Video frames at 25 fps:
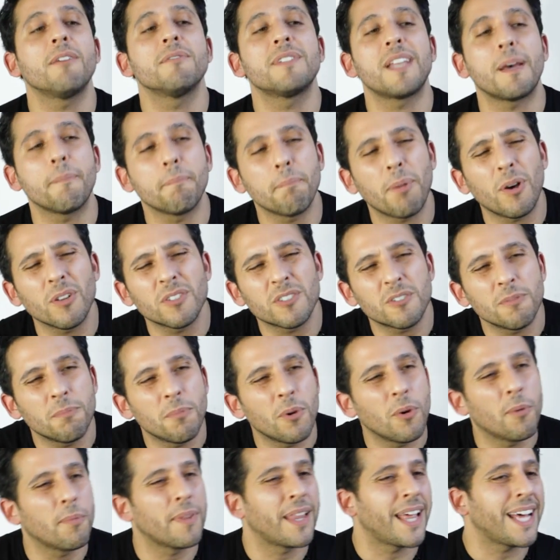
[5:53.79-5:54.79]
is that
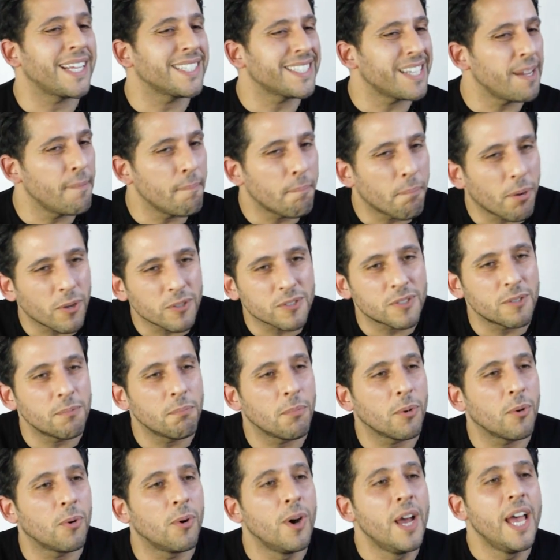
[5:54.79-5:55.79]
possible? Right. That's
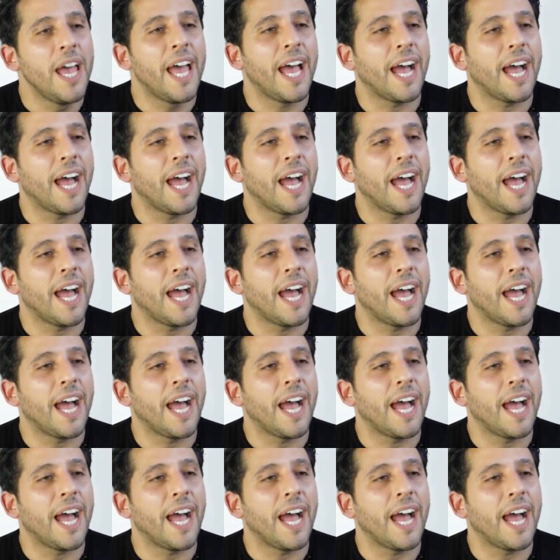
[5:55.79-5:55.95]
impossible.